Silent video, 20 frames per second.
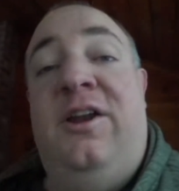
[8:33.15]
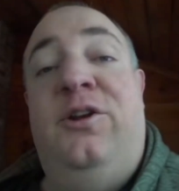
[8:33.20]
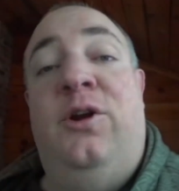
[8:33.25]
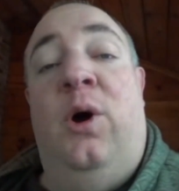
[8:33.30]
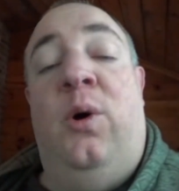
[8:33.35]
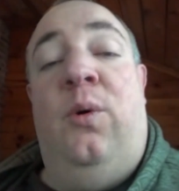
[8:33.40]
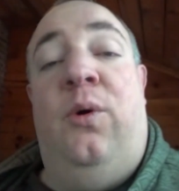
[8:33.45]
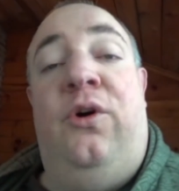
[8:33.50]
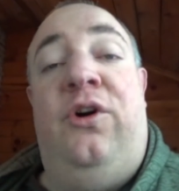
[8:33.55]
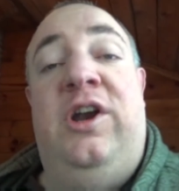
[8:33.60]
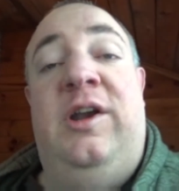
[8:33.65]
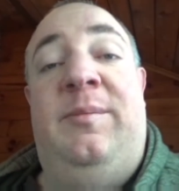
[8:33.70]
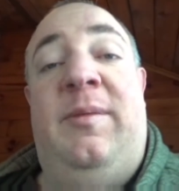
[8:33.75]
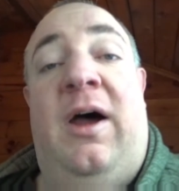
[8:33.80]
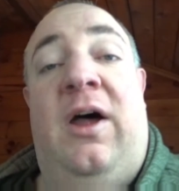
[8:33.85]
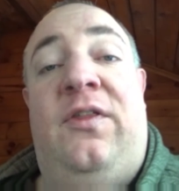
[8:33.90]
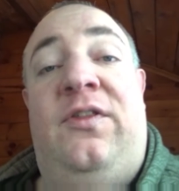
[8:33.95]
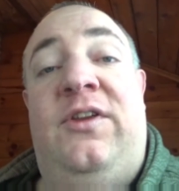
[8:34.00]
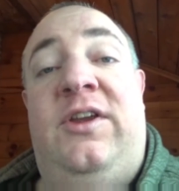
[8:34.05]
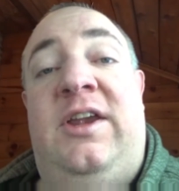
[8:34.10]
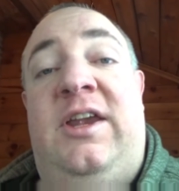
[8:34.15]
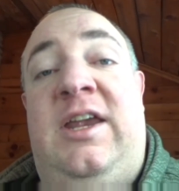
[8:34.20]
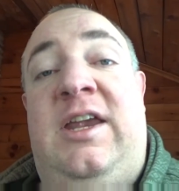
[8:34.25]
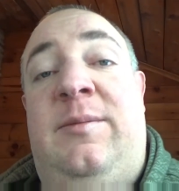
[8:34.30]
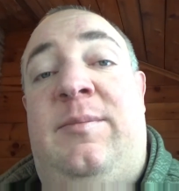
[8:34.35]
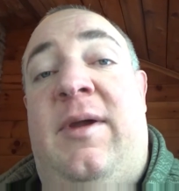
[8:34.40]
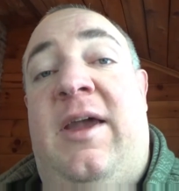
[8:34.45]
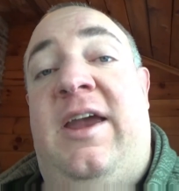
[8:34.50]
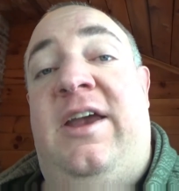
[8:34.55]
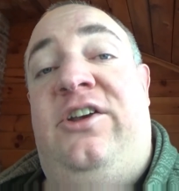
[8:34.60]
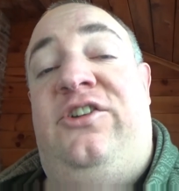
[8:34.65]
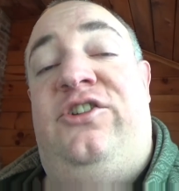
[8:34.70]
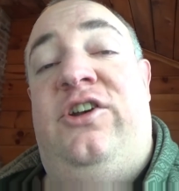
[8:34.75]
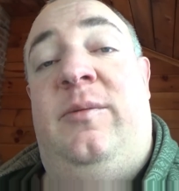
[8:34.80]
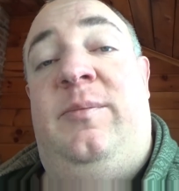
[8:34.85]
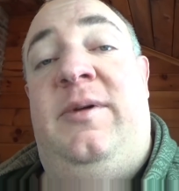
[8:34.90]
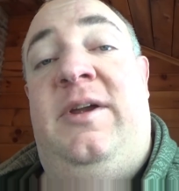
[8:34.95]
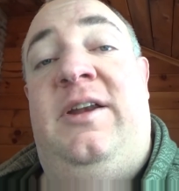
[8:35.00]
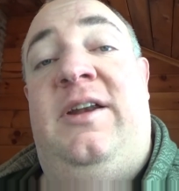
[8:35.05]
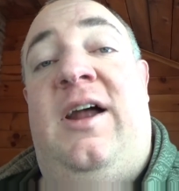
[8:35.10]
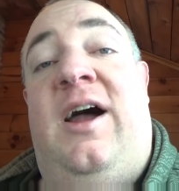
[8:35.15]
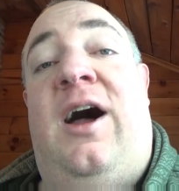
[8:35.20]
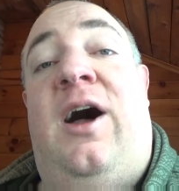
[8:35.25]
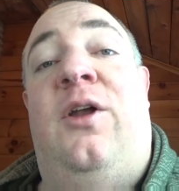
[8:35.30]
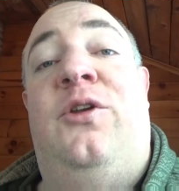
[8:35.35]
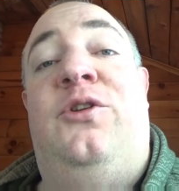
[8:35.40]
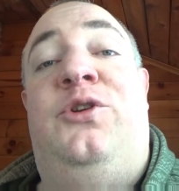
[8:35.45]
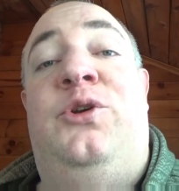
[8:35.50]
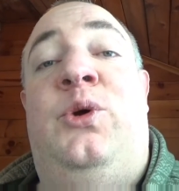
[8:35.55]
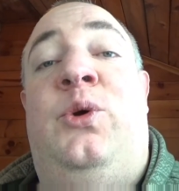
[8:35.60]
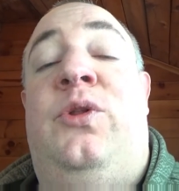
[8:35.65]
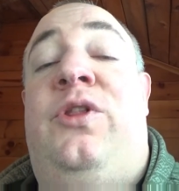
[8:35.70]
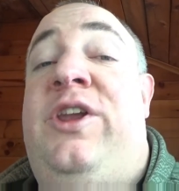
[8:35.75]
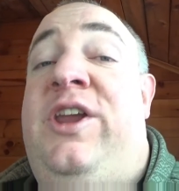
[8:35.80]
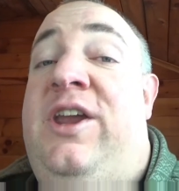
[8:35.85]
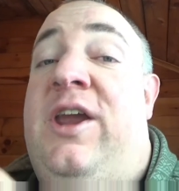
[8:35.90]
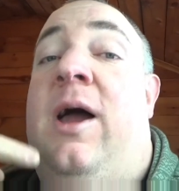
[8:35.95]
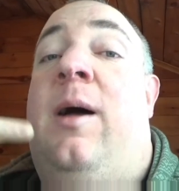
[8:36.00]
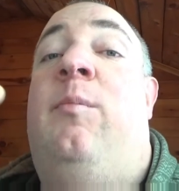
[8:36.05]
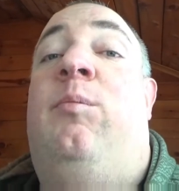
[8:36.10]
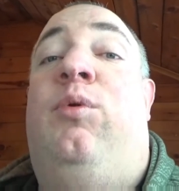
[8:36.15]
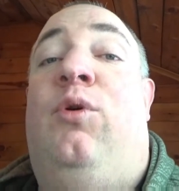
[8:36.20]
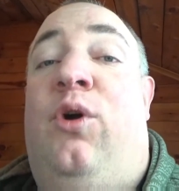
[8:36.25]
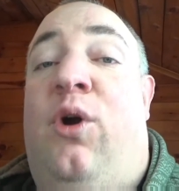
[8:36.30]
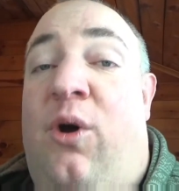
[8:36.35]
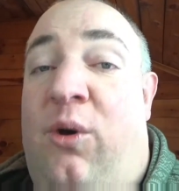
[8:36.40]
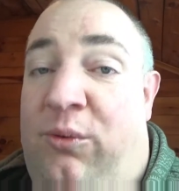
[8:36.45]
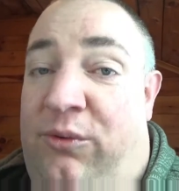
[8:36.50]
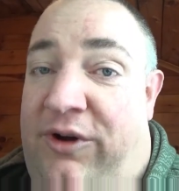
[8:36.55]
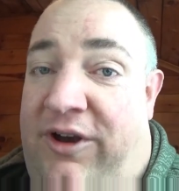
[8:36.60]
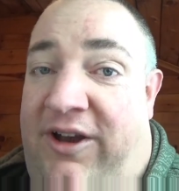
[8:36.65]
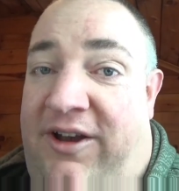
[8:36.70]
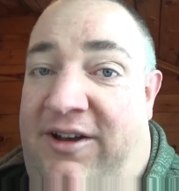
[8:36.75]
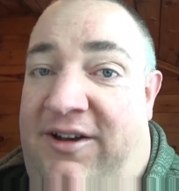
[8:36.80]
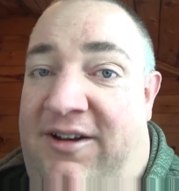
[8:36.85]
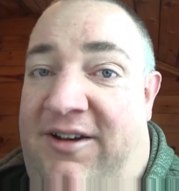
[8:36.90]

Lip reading: don't worry about the eBay shipping. I'll do the bro rate.